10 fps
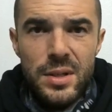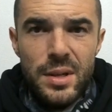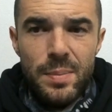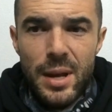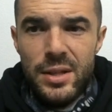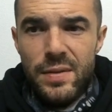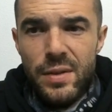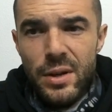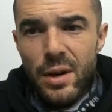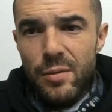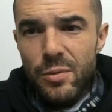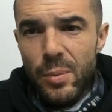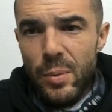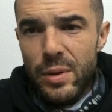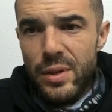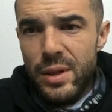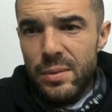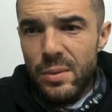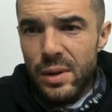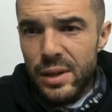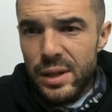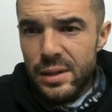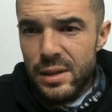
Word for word: It depends if they're comfortable with it, really.